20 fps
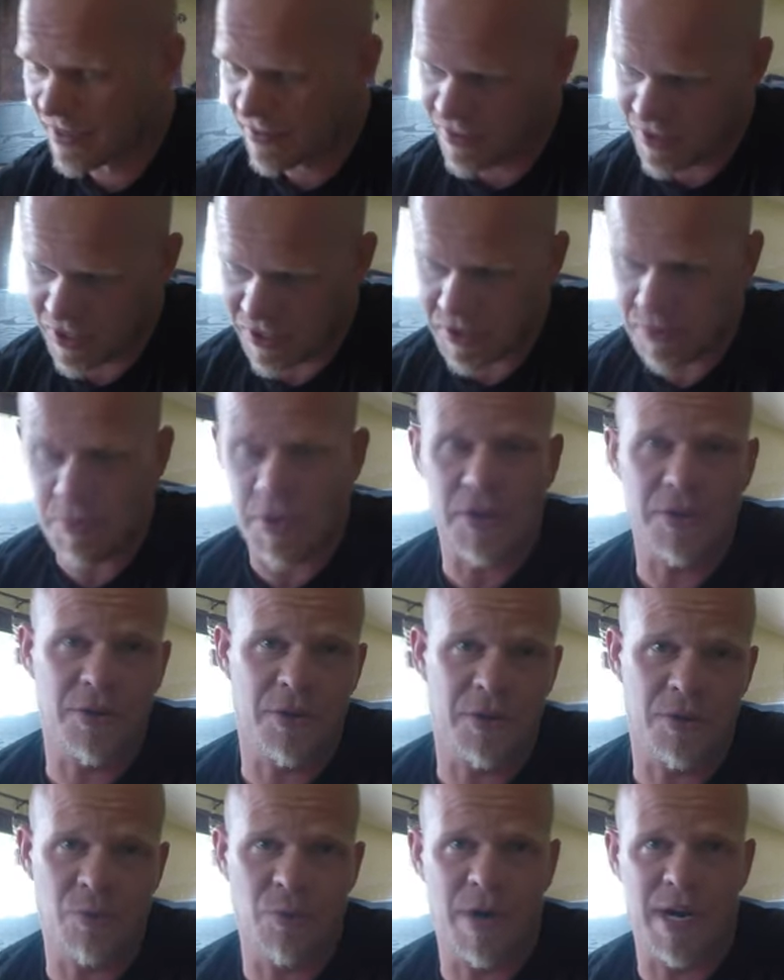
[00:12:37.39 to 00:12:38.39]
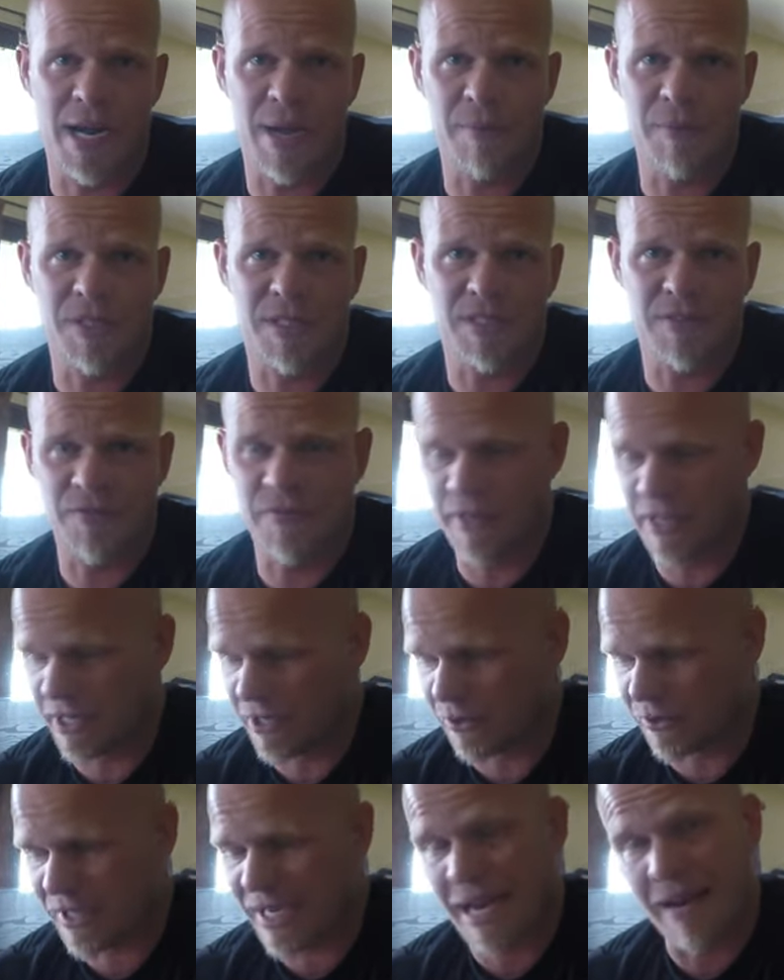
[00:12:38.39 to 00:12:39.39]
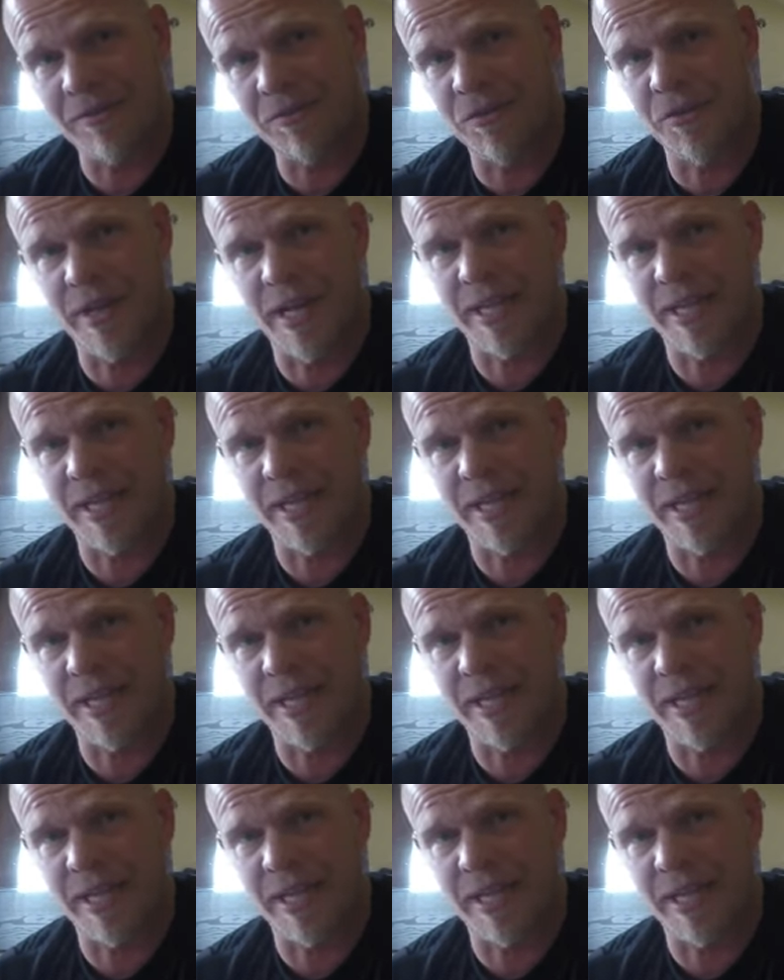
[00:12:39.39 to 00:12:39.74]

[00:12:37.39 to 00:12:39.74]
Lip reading: I've done some other What Happens If videos after